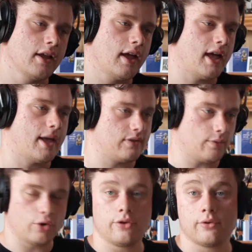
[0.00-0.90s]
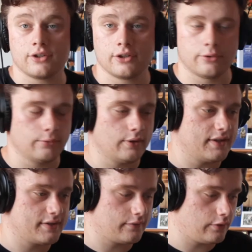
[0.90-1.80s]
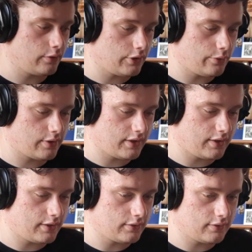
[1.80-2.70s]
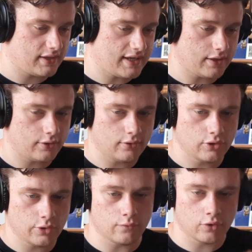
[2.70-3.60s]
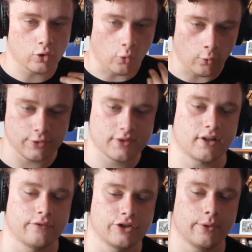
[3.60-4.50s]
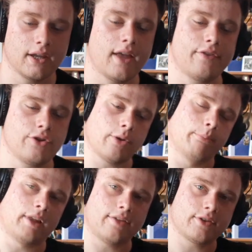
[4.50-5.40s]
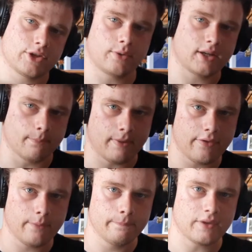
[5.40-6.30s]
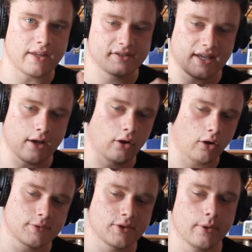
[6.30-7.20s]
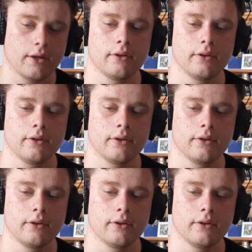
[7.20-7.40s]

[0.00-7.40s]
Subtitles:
and then what you can do is if you can record yourself doing it, and then you can play the two and compare them and see how close you are.